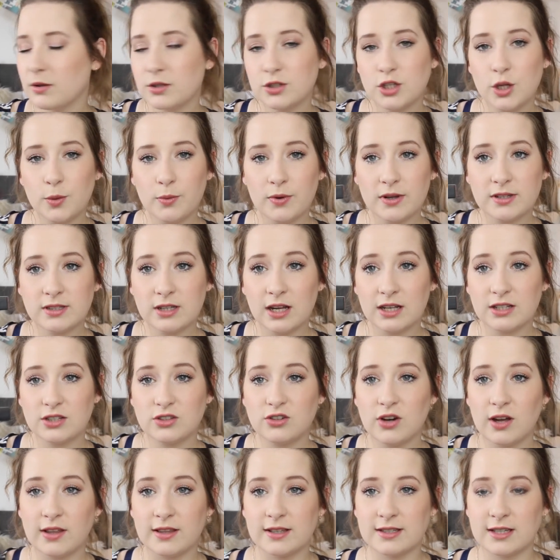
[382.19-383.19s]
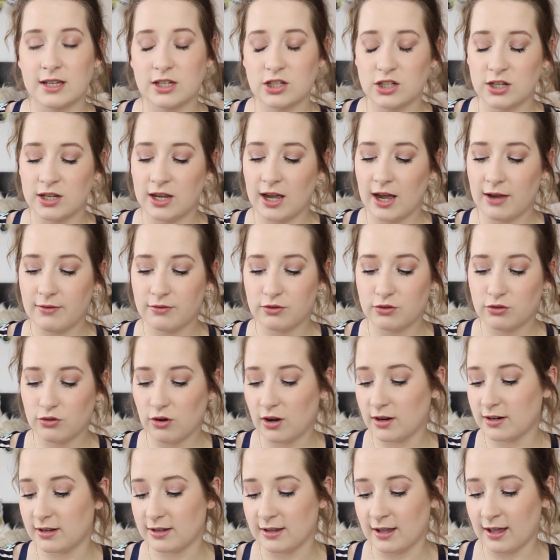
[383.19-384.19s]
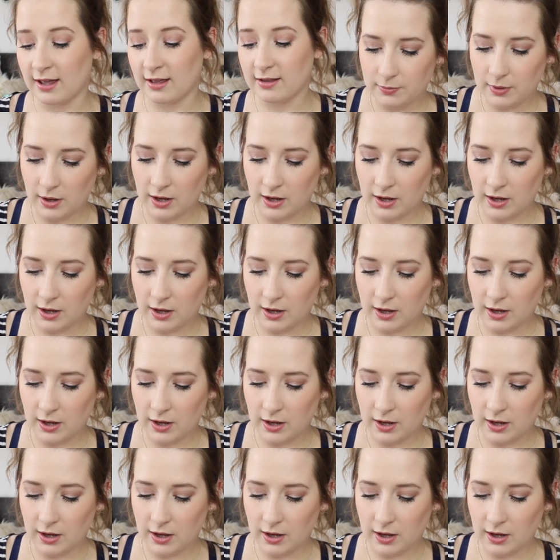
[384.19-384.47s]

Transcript: Super excited to try this actually, I haven't tried it yet,